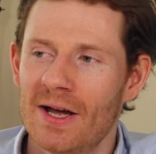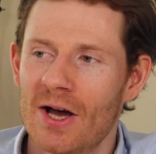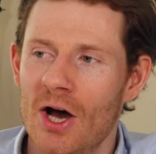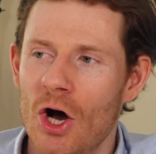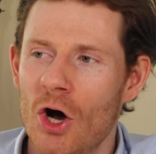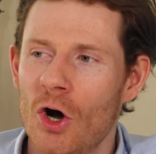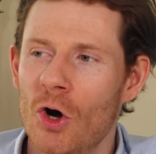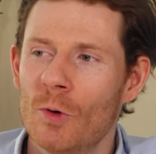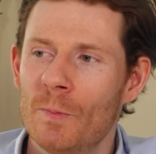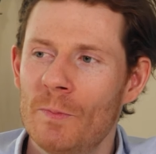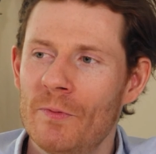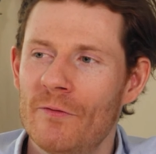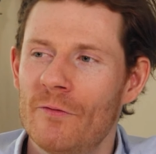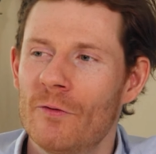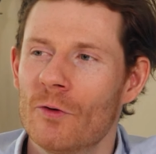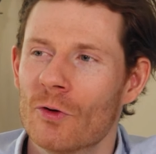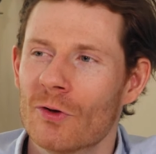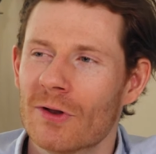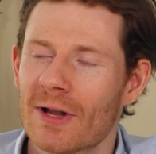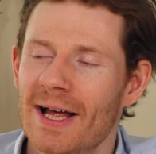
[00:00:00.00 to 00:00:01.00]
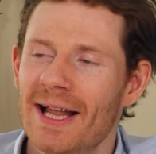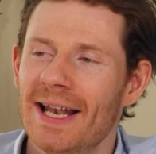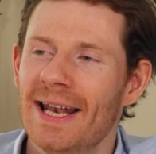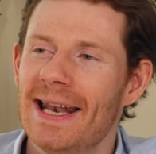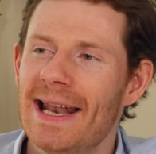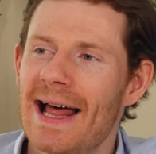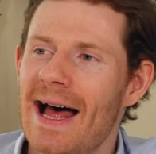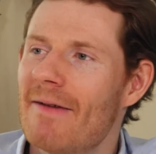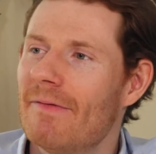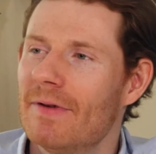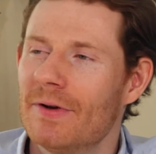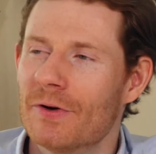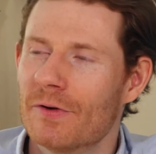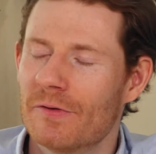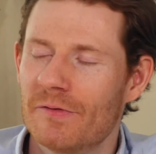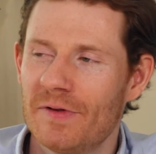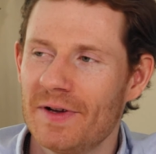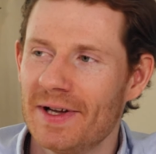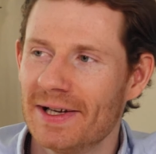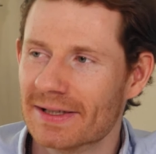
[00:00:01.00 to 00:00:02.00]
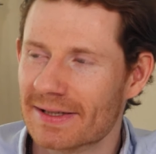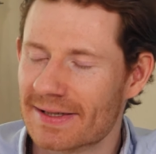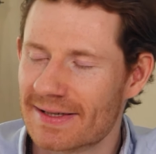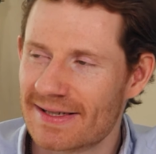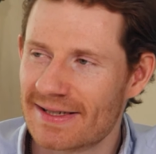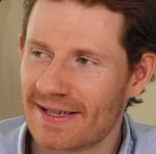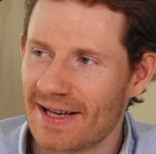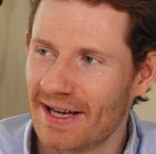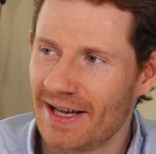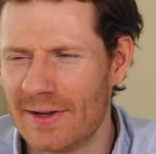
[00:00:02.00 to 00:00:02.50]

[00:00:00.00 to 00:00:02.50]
hopeful lavender fields,